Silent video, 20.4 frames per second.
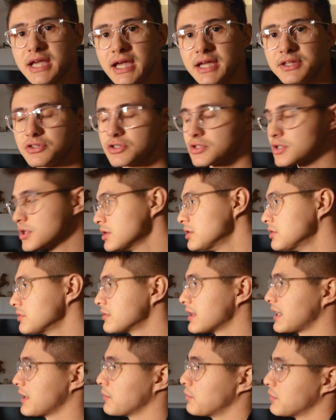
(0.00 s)
and two,
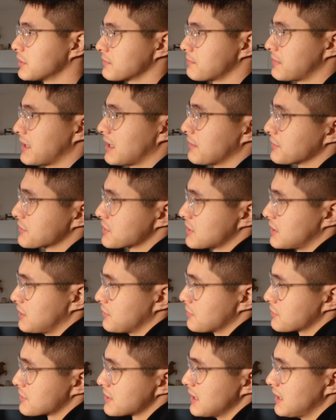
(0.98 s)
then I wouldn't be able to
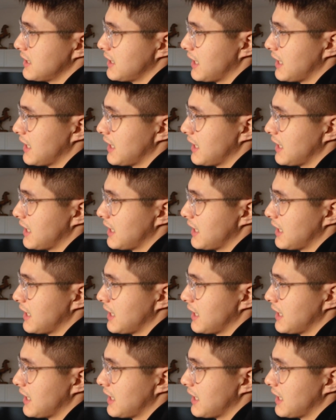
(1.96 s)
use